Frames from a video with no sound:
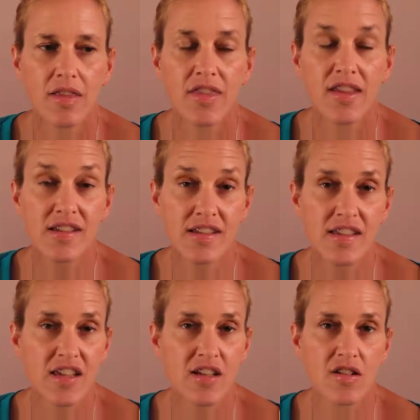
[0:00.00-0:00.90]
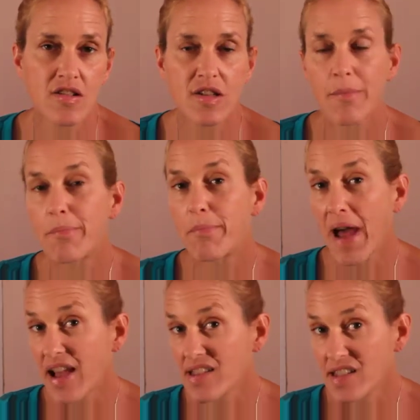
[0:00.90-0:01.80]
this year's
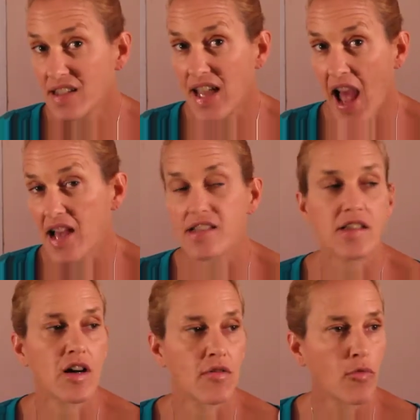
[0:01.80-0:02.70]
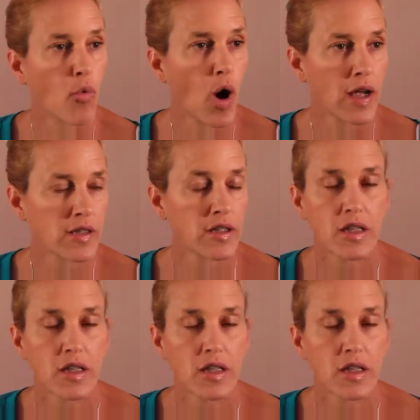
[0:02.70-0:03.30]
best guess of what